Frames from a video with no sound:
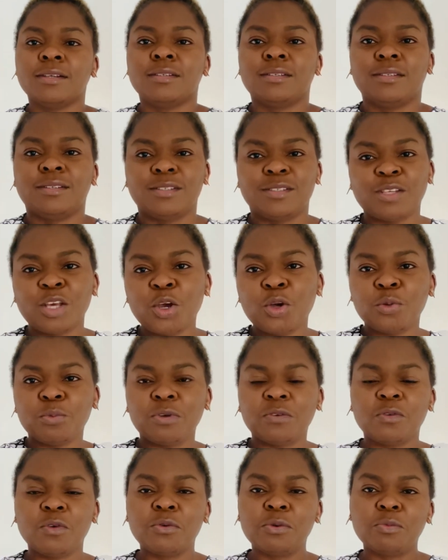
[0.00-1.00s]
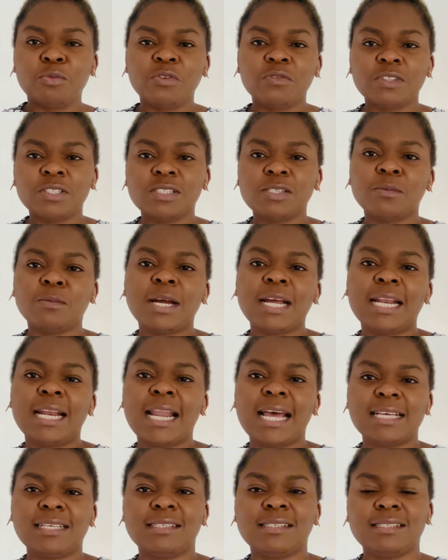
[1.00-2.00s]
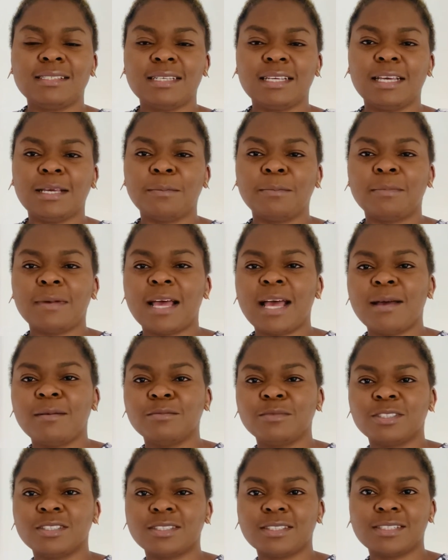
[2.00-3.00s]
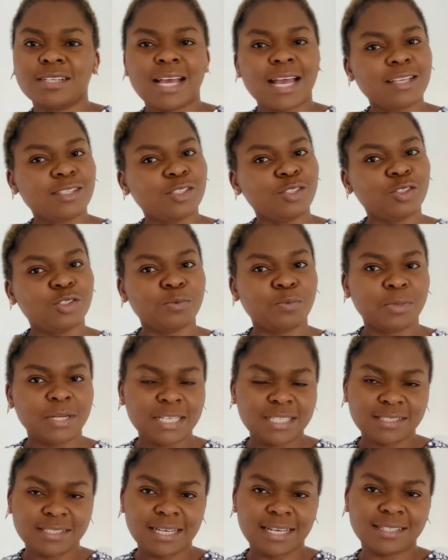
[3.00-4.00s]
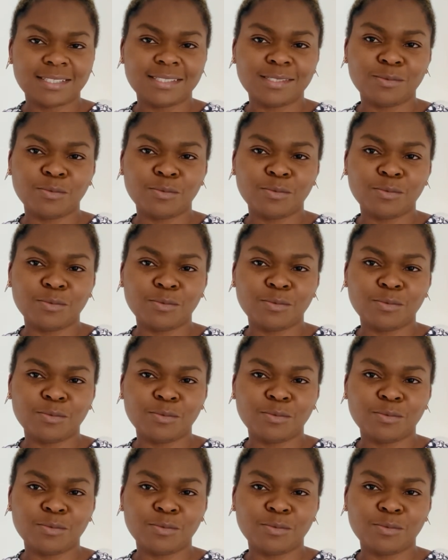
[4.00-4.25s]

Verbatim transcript: So before we move on to my last tip, I'm just gonna ask you to please take this